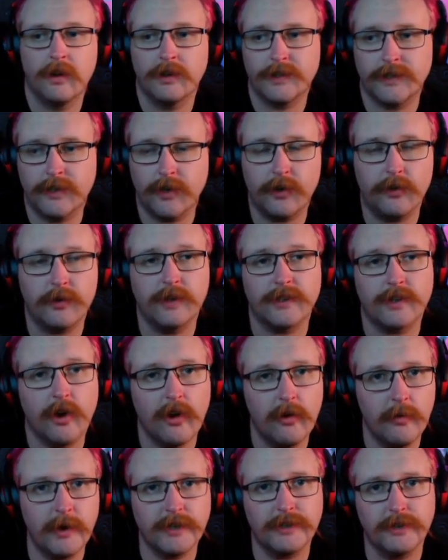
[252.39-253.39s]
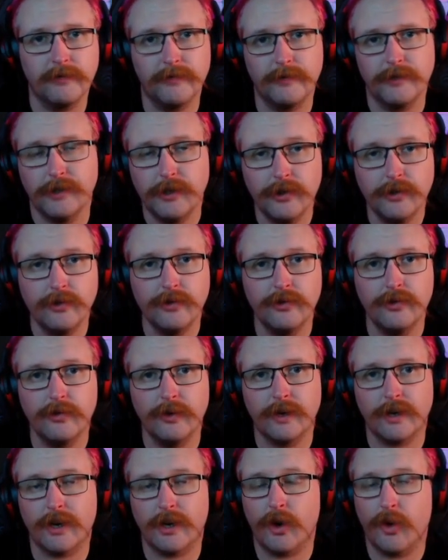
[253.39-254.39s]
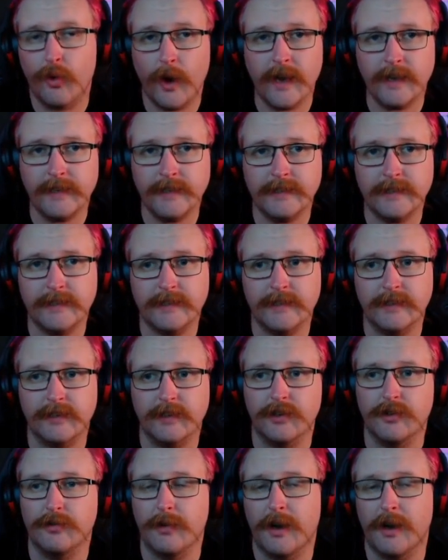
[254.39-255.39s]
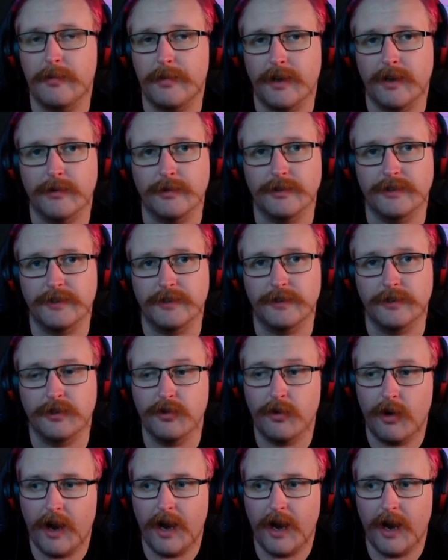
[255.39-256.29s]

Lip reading: So, there's a whole bunch of new quests that you might be able to do.